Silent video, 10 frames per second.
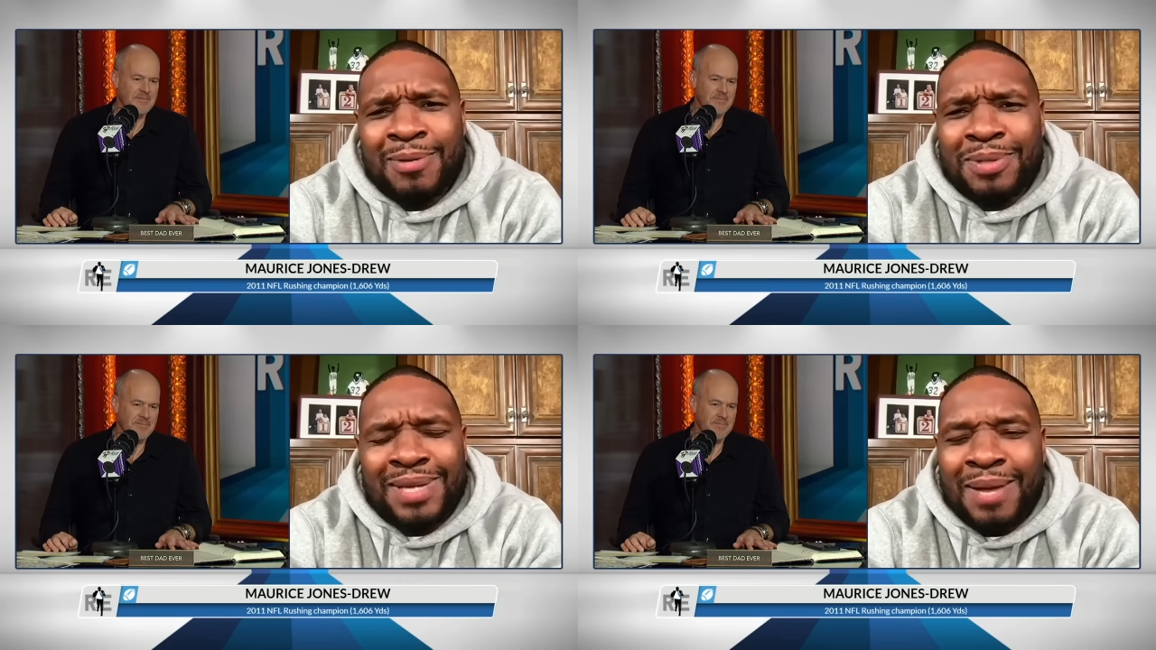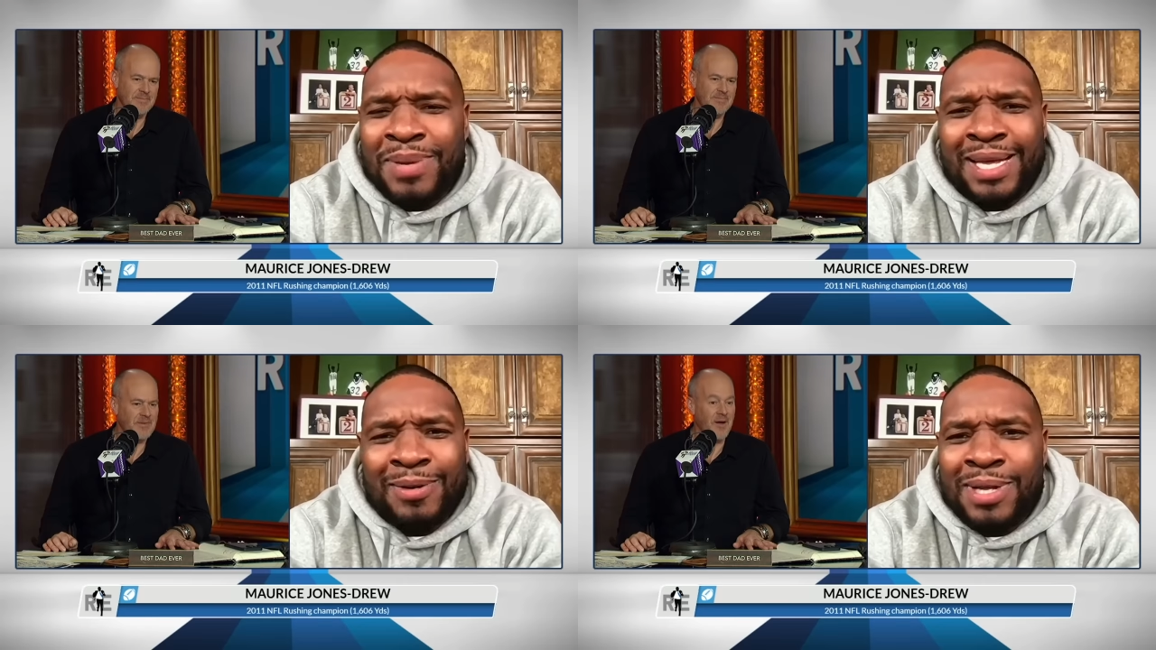Speaker 1: It, I
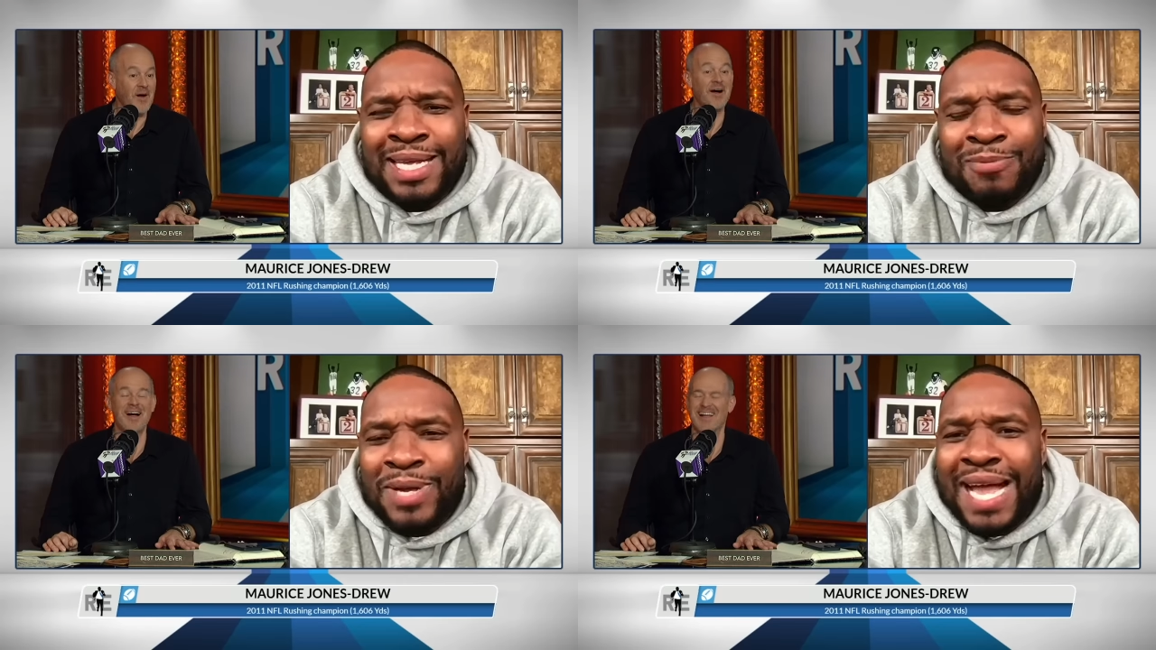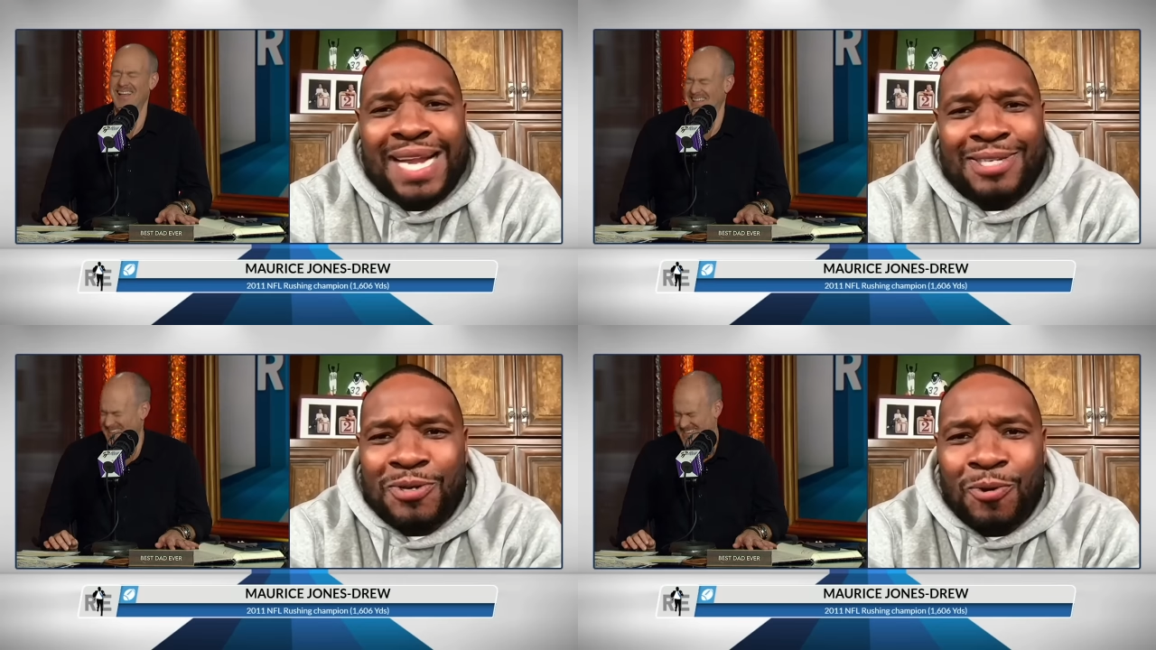mean, it, we
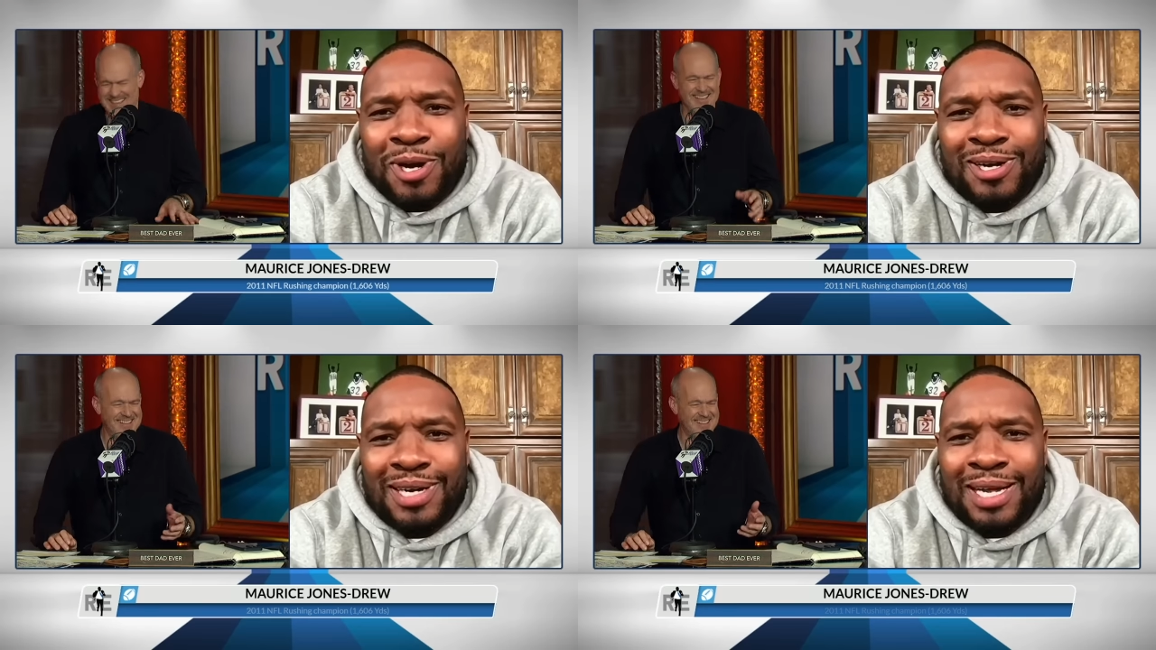had to score.